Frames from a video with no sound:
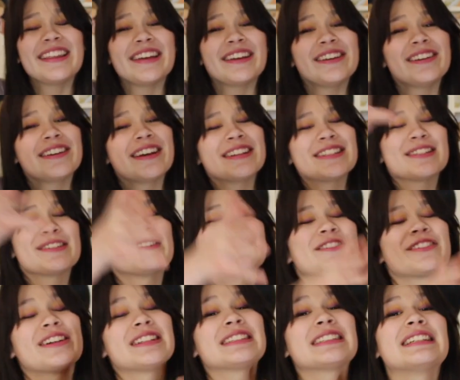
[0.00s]
Thank you guys so much
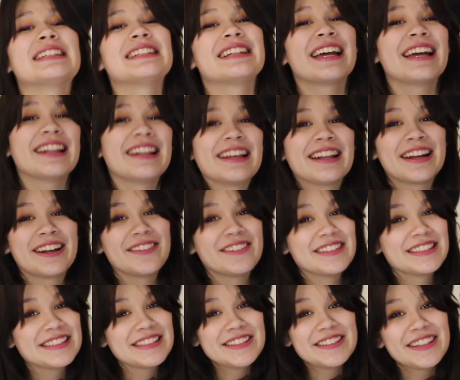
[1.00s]
for watching again, and I
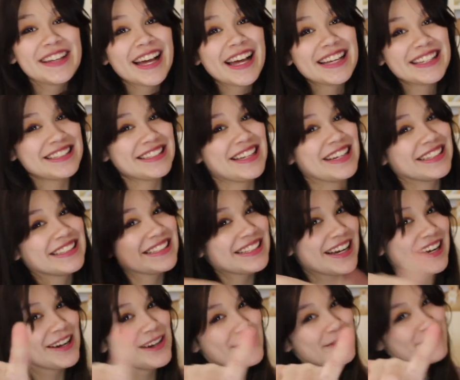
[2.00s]
will see you guys next
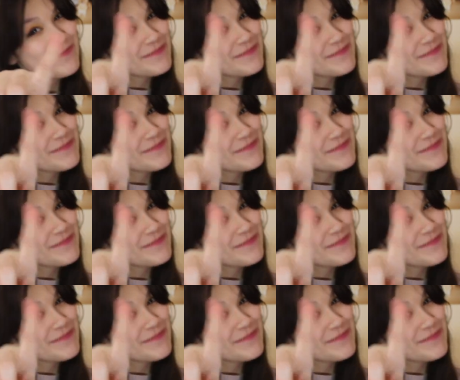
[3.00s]
time.